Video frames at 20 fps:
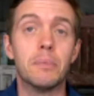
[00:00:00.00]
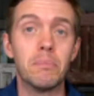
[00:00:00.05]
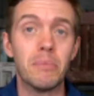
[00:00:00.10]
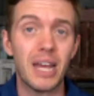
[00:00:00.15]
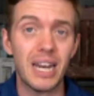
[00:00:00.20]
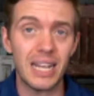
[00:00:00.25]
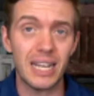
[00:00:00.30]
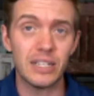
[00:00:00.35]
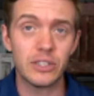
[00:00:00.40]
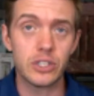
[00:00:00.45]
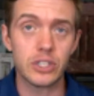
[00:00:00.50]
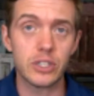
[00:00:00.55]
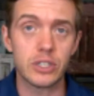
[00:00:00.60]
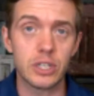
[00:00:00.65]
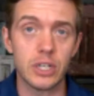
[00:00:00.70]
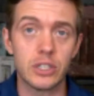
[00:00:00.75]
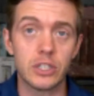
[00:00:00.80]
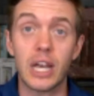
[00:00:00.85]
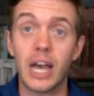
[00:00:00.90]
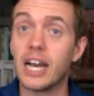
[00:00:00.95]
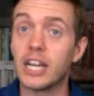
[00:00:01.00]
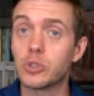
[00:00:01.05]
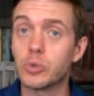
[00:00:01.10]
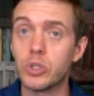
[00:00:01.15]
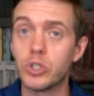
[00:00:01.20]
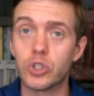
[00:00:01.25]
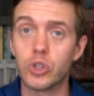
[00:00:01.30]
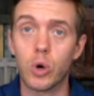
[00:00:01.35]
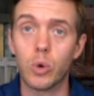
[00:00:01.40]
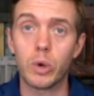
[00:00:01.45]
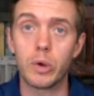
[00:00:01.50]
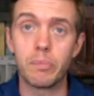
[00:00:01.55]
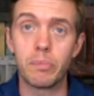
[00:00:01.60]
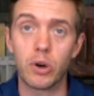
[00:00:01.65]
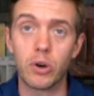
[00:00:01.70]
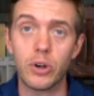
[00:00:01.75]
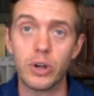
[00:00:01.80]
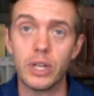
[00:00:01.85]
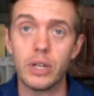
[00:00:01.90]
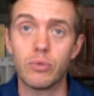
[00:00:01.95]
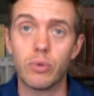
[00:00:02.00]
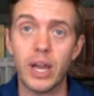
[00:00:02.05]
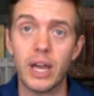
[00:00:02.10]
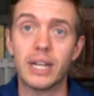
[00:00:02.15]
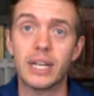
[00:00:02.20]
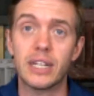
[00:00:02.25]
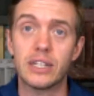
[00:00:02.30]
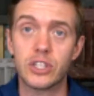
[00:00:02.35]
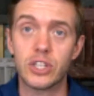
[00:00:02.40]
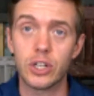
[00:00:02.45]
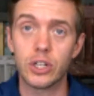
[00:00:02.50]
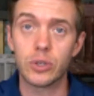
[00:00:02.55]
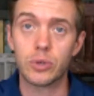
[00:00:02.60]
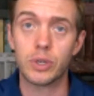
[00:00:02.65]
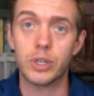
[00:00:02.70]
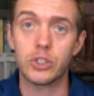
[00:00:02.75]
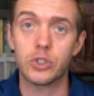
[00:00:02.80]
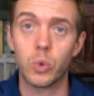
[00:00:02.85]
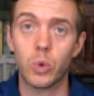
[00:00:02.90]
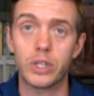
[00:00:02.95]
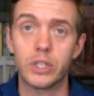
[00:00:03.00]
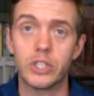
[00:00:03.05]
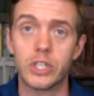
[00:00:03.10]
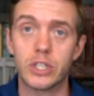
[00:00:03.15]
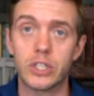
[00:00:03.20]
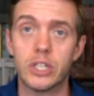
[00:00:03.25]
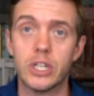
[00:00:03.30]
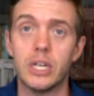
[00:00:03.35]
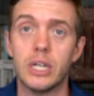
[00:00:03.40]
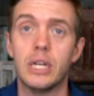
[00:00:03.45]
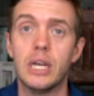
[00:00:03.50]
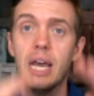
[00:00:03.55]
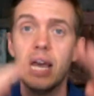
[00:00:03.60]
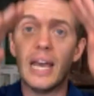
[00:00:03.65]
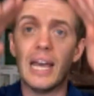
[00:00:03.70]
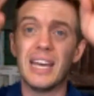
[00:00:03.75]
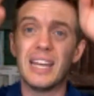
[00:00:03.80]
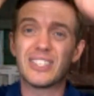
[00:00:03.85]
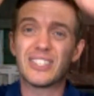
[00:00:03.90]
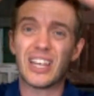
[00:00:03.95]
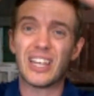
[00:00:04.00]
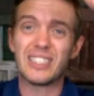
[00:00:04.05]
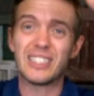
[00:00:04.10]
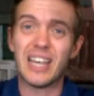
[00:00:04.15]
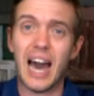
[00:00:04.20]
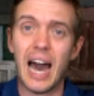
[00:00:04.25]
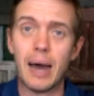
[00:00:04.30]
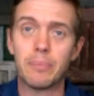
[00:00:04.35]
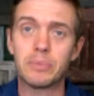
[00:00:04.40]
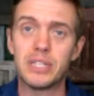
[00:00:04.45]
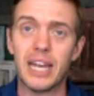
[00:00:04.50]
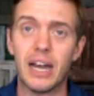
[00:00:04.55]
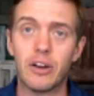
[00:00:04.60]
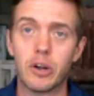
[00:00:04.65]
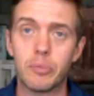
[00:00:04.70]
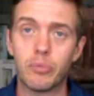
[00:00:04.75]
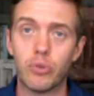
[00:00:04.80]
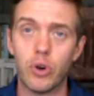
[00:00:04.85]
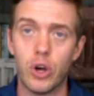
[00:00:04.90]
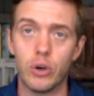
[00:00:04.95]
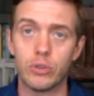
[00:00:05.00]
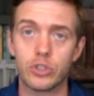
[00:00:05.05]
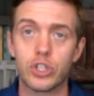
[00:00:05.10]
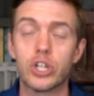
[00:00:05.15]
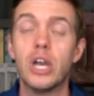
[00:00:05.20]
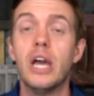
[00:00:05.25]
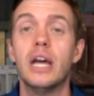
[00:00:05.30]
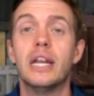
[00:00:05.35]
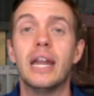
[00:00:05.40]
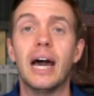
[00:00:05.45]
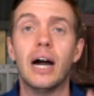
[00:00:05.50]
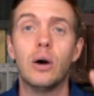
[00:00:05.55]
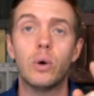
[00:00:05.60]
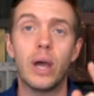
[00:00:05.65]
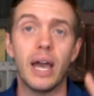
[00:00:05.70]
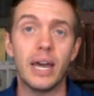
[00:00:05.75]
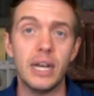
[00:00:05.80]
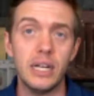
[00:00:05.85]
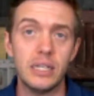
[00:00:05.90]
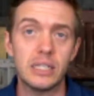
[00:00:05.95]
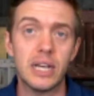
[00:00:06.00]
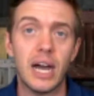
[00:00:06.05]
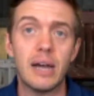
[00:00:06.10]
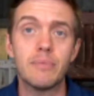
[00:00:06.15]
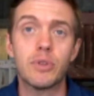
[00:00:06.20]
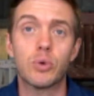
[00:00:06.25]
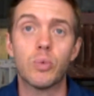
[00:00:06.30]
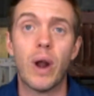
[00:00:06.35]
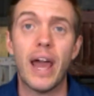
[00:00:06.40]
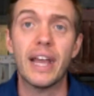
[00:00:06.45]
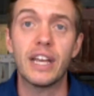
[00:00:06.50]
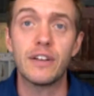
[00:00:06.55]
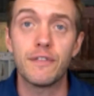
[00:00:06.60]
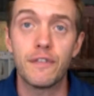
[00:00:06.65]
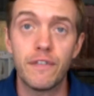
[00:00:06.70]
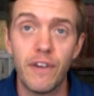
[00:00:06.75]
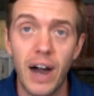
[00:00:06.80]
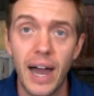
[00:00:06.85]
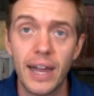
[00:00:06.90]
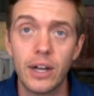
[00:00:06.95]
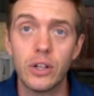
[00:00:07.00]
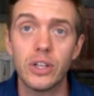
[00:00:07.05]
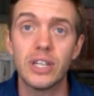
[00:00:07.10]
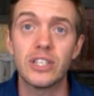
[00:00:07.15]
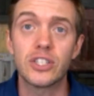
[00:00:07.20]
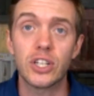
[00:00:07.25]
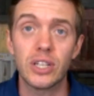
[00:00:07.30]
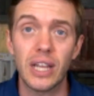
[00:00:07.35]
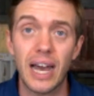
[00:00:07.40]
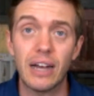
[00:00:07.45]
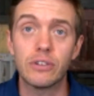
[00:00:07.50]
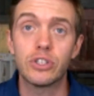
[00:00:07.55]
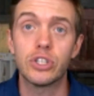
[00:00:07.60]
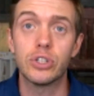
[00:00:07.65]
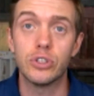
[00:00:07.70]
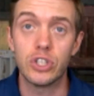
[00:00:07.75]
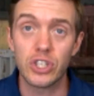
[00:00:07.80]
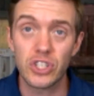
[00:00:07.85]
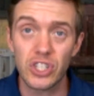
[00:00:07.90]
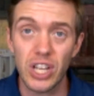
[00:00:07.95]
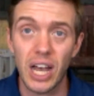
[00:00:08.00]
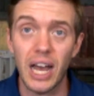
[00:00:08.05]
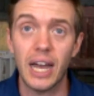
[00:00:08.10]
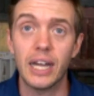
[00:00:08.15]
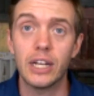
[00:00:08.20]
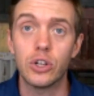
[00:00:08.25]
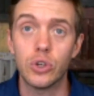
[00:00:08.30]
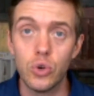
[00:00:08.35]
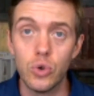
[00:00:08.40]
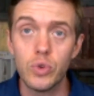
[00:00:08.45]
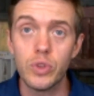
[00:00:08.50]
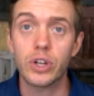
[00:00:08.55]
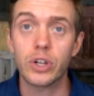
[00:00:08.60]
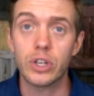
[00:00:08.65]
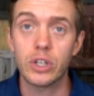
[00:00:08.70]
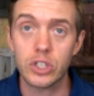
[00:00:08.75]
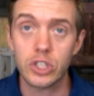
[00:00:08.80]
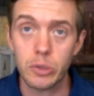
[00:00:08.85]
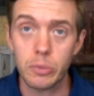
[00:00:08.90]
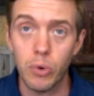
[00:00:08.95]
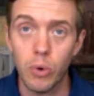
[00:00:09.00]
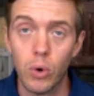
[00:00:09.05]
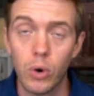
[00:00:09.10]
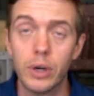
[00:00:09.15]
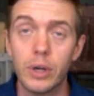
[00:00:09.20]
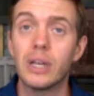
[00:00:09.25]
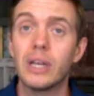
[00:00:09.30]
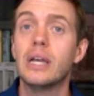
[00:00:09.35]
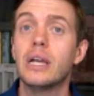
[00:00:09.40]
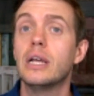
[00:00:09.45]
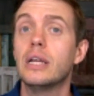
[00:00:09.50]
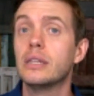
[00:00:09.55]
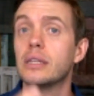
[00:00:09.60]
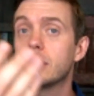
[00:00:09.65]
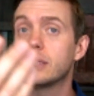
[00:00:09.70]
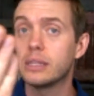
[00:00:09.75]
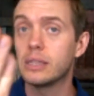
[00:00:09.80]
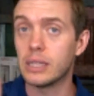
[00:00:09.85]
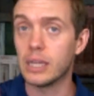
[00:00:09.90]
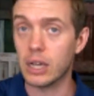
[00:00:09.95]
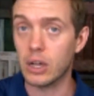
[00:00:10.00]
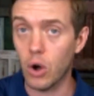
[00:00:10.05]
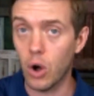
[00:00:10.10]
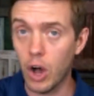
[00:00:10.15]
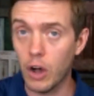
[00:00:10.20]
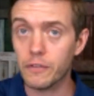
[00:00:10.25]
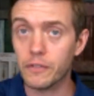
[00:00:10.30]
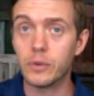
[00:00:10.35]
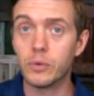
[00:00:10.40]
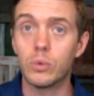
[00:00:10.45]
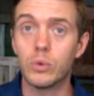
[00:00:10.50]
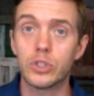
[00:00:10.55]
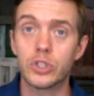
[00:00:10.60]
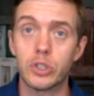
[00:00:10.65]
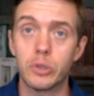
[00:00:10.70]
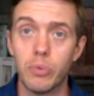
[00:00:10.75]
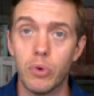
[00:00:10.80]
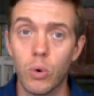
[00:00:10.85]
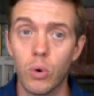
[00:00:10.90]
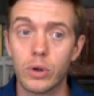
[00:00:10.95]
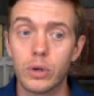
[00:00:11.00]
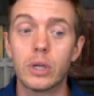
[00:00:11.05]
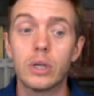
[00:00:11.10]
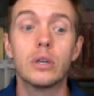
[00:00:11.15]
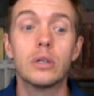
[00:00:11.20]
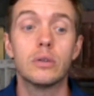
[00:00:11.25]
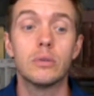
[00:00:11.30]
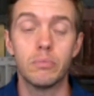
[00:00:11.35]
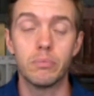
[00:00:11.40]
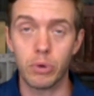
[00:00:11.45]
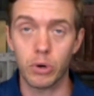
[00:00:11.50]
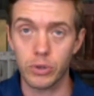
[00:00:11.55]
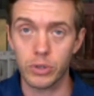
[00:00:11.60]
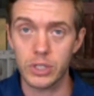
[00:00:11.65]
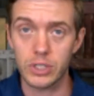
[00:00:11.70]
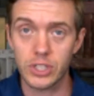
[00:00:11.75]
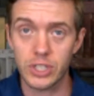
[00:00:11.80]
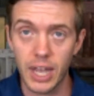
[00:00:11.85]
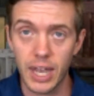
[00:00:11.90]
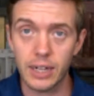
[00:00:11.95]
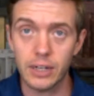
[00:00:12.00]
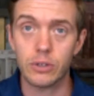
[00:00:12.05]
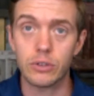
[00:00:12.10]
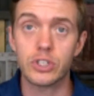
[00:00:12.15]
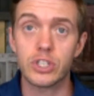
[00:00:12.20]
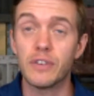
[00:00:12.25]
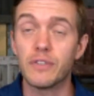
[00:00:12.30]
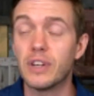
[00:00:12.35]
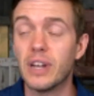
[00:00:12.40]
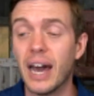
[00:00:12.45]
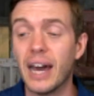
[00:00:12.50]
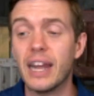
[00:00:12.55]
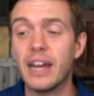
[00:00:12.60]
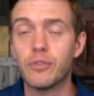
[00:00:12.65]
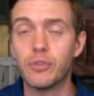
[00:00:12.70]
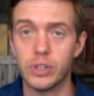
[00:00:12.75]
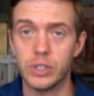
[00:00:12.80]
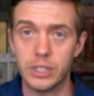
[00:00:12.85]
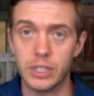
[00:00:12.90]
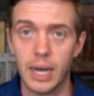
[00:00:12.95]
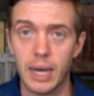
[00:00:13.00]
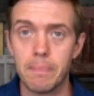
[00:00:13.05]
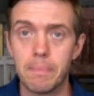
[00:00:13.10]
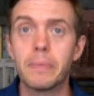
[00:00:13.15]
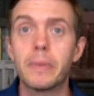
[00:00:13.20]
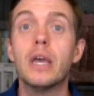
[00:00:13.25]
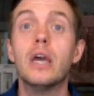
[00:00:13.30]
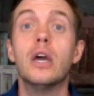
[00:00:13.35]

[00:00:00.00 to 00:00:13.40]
in many instances, as we saw when Bernie ran against Hillary in 2016, it is a top-down approach. Now, anytime the rank and file is allowed to decide who they're going to support, they often will support Bernie Sanders, if not every time.